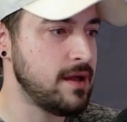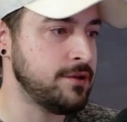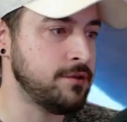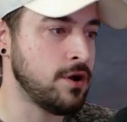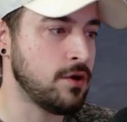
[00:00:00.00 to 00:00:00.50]
and
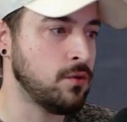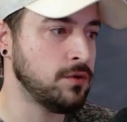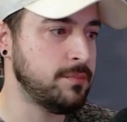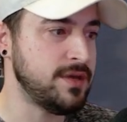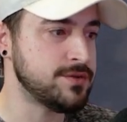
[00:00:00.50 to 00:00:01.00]
you'll not only
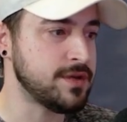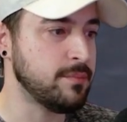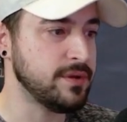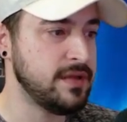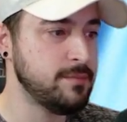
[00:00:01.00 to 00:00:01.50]
be using
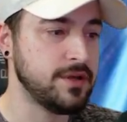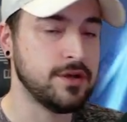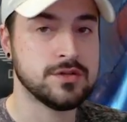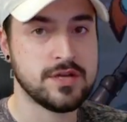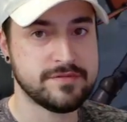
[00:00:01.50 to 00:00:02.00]
Blade, but you
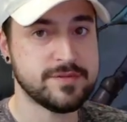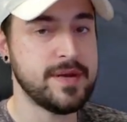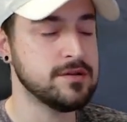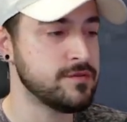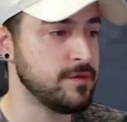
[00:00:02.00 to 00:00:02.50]
also have
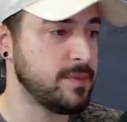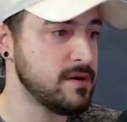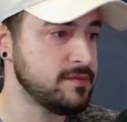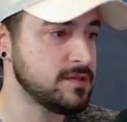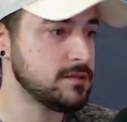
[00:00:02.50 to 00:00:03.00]
spells for buffs.